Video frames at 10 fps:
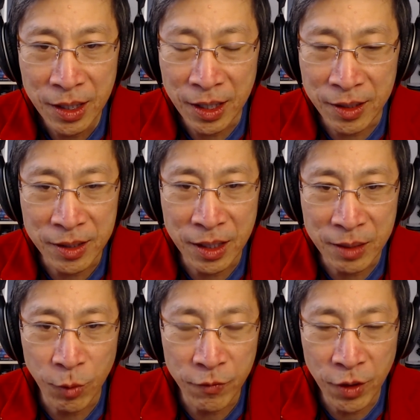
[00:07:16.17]
And then Denny
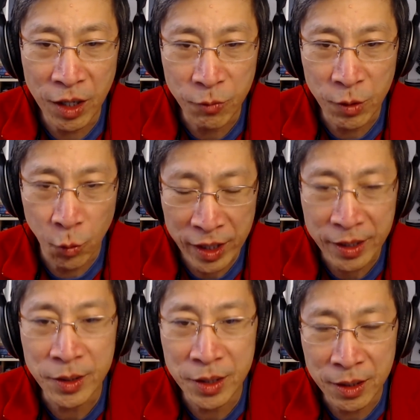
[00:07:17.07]
moved on with
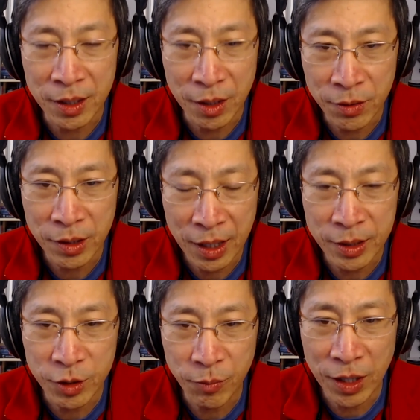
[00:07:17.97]
Wings and other
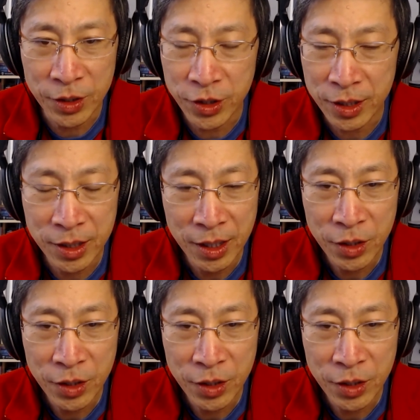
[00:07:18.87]
kinds of projects.